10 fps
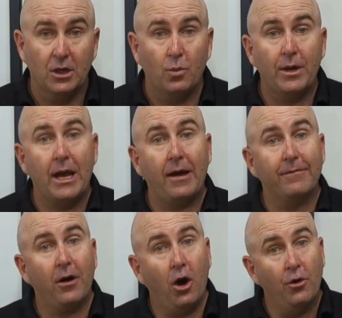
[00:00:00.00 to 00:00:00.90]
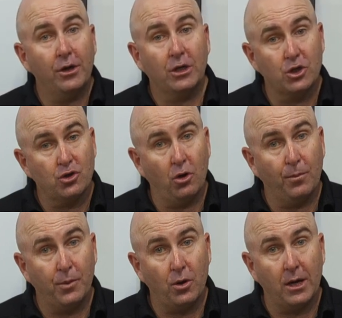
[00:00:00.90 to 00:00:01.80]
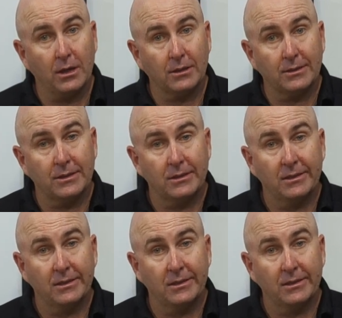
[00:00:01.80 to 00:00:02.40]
We have odour control product.